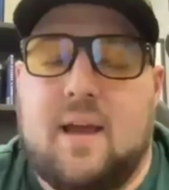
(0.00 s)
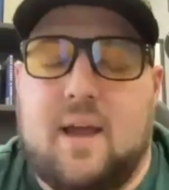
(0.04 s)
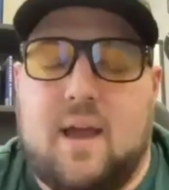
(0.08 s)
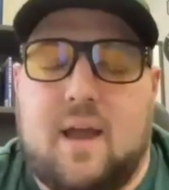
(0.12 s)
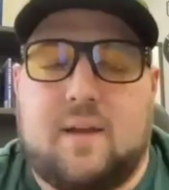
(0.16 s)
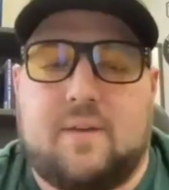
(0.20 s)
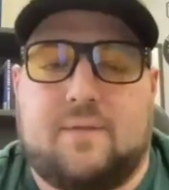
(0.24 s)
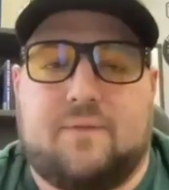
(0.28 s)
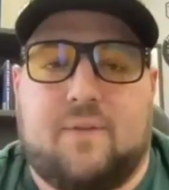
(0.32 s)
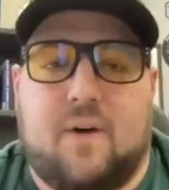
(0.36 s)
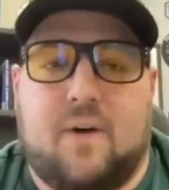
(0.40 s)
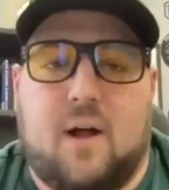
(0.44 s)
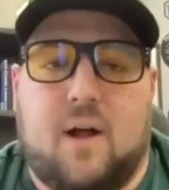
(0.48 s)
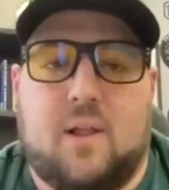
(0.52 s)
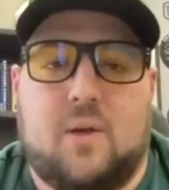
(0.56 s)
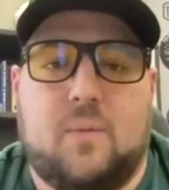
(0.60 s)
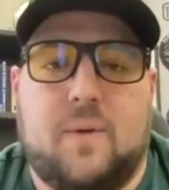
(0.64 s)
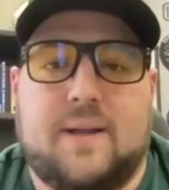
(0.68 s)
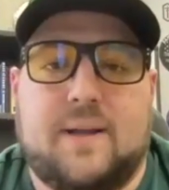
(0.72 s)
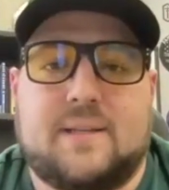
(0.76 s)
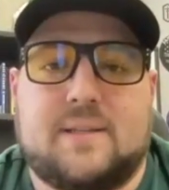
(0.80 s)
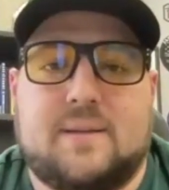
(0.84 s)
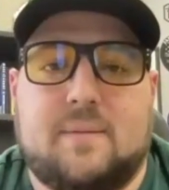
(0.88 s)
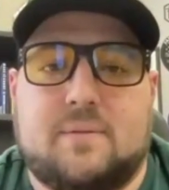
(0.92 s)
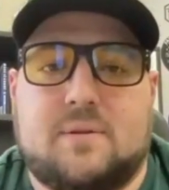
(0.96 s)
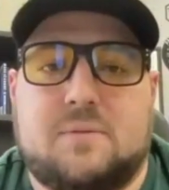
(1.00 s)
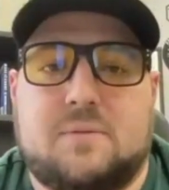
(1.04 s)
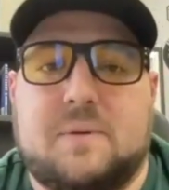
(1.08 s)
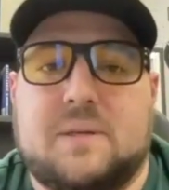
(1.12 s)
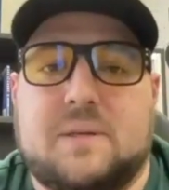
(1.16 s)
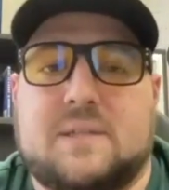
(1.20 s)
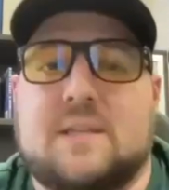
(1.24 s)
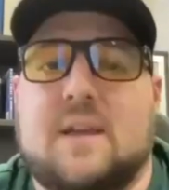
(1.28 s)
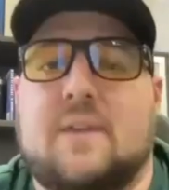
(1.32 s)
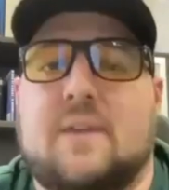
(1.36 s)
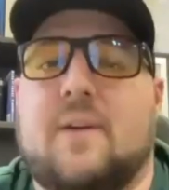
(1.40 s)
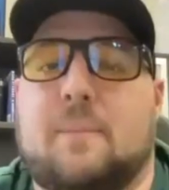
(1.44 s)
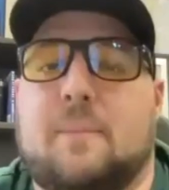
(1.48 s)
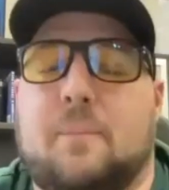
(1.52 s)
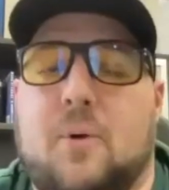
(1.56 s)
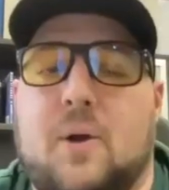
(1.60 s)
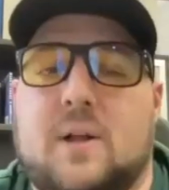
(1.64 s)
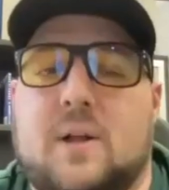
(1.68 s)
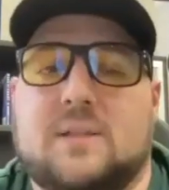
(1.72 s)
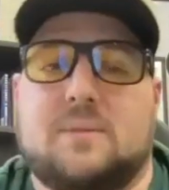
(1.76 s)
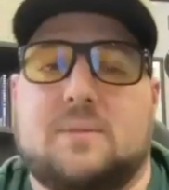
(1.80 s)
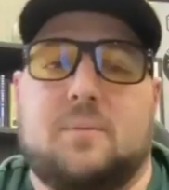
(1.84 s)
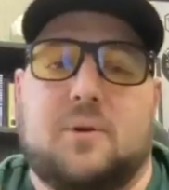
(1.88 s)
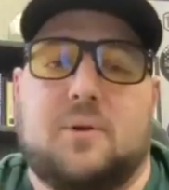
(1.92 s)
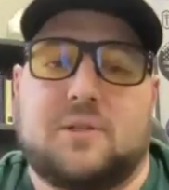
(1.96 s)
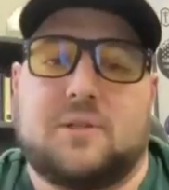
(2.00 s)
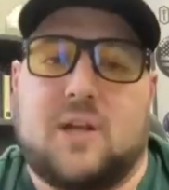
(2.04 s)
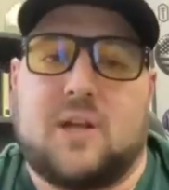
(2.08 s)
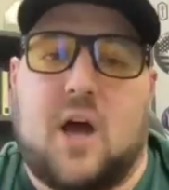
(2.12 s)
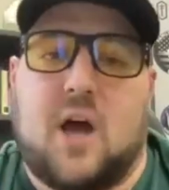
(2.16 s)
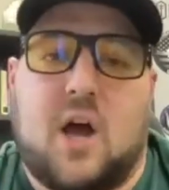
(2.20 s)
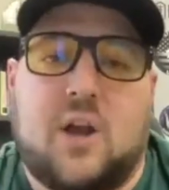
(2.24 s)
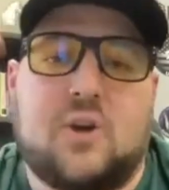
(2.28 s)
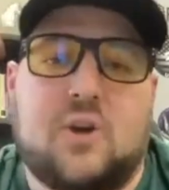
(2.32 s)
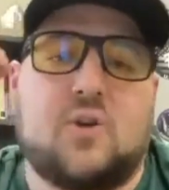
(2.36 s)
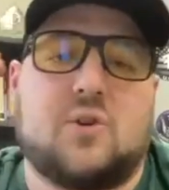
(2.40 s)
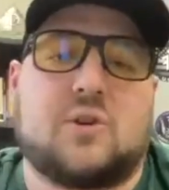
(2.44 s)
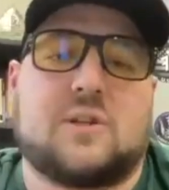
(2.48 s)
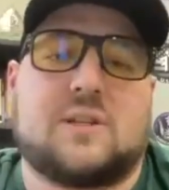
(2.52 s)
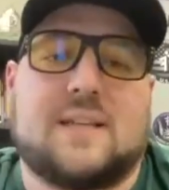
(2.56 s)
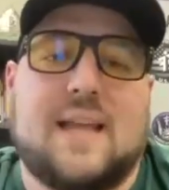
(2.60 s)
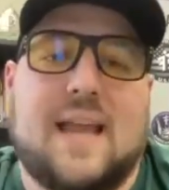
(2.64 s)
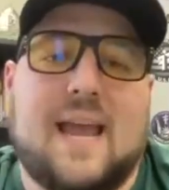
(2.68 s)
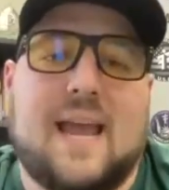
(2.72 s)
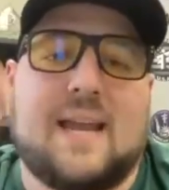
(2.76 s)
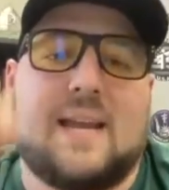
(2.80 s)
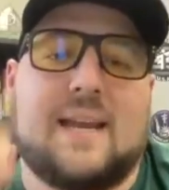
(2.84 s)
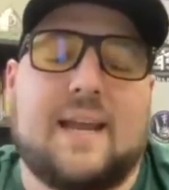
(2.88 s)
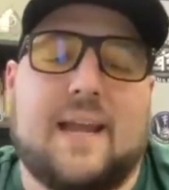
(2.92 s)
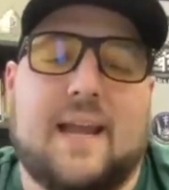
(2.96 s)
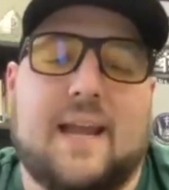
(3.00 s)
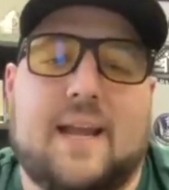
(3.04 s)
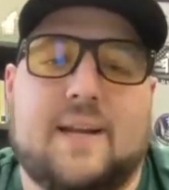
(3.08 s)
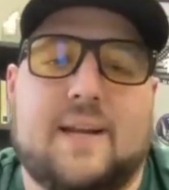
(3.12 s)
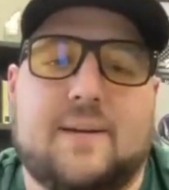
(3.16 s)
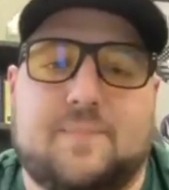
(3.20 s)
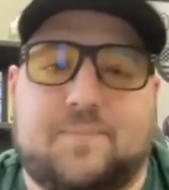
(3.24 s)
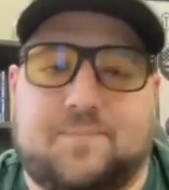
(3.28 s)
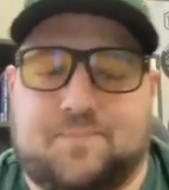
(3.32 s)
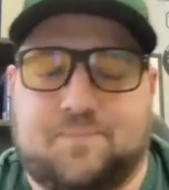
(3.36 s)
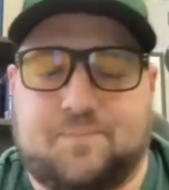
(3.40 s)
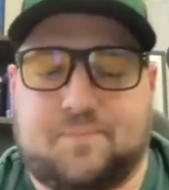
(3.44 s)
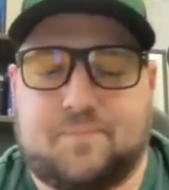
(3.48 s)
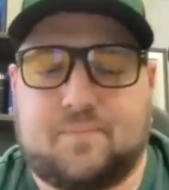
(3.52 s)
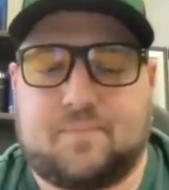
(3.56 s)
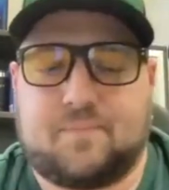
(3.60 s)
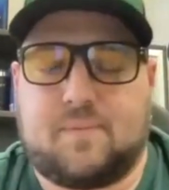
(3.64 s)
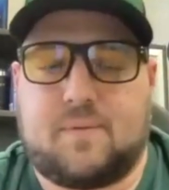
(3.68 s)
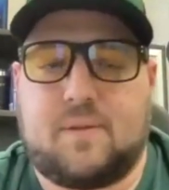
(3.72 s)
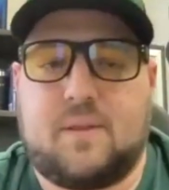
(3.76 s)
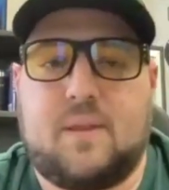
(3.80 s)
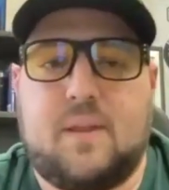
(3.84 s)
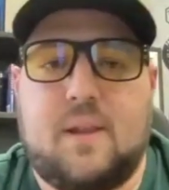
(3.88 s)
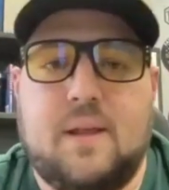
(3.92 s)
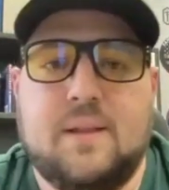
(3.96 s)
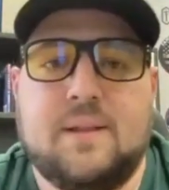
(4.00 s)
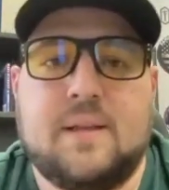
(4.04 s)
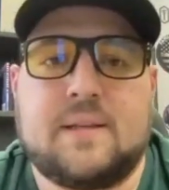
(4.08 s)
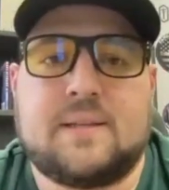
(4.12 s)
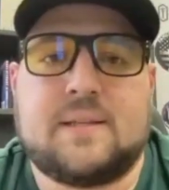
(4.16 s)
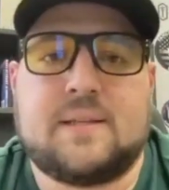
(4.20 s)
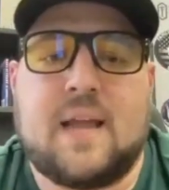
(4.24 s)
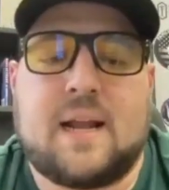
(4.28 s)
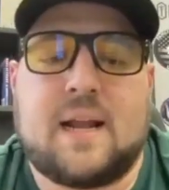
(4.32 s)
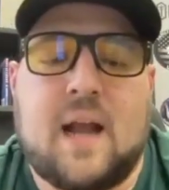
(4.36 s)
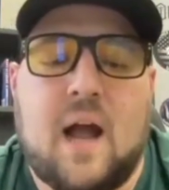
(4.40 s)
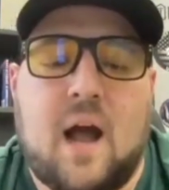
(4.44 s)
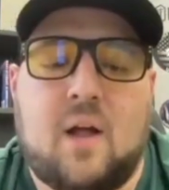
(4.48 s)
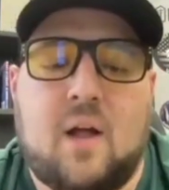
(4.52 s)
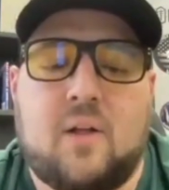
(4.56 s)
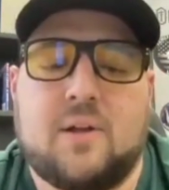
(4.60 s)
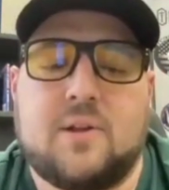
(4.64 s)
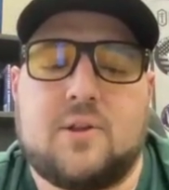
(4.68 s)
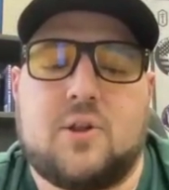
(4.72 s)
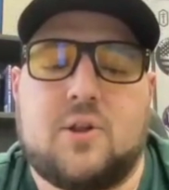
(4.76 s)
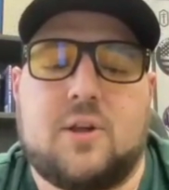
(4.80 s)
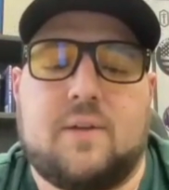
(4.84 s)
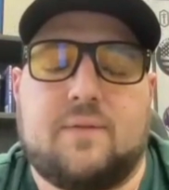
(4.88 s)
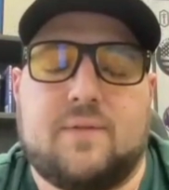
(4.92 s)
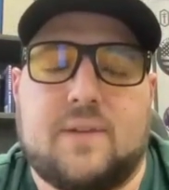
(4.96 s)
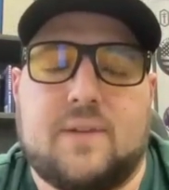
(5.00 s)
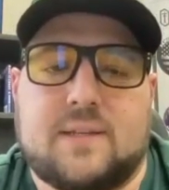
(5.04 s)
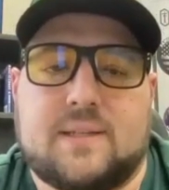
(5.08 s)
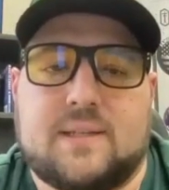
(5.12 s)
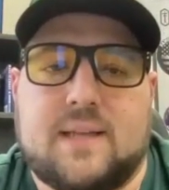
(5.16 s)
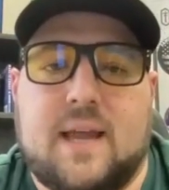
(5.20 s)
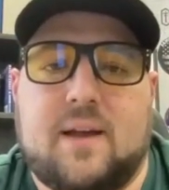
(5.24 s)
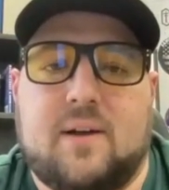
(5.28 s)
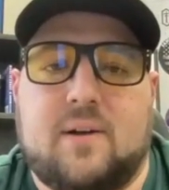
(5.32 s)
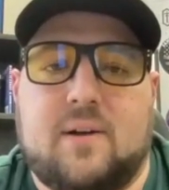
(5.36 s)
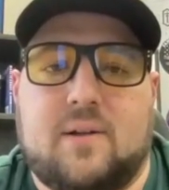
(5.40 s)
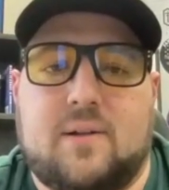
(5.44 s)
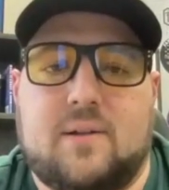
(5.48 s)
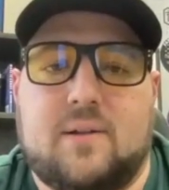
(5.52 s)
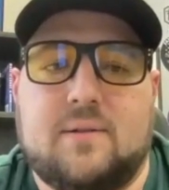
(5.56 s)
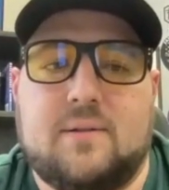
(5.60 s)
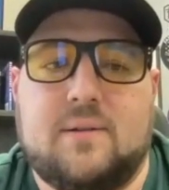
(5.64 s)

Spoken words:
and following some specific principles and understanding the psychology of the sale.